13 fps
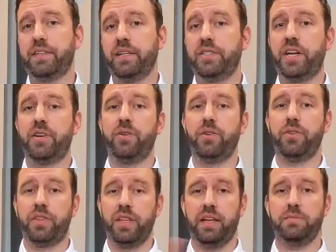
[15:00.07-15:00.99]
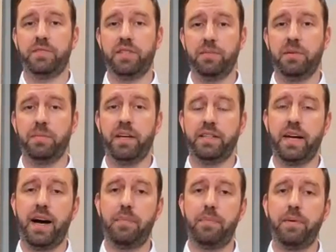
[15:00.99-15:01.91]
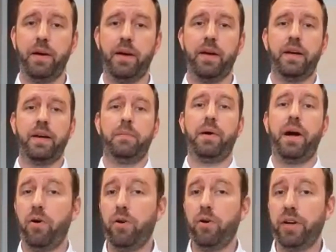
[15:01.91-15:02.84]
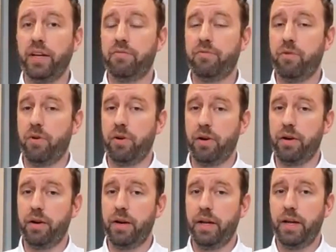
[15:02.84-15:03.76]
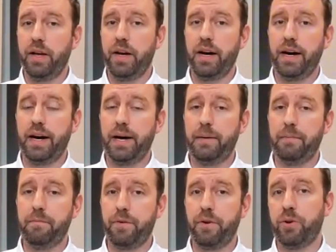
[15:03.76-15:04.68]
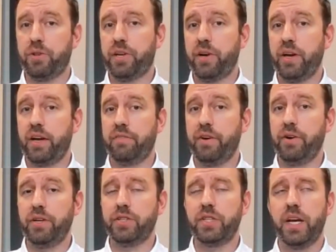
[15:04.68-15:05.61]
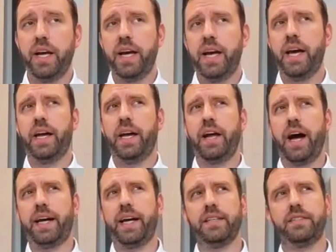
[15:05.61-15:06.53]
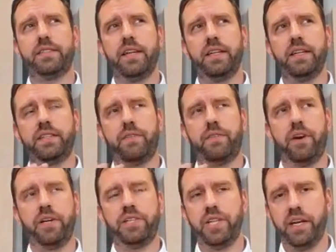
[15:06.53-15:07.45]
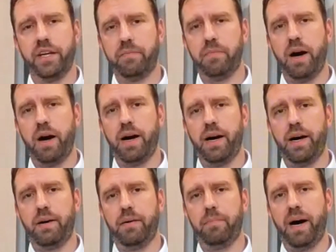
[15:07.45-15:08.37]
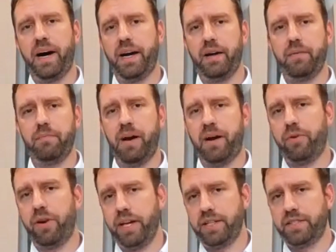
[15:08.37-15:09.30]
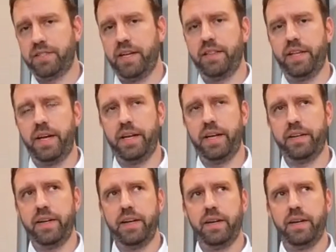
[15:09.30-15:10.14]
as a general theme, seemed to be a top priority for North Carolina voters. And I guess it differentiated by race in that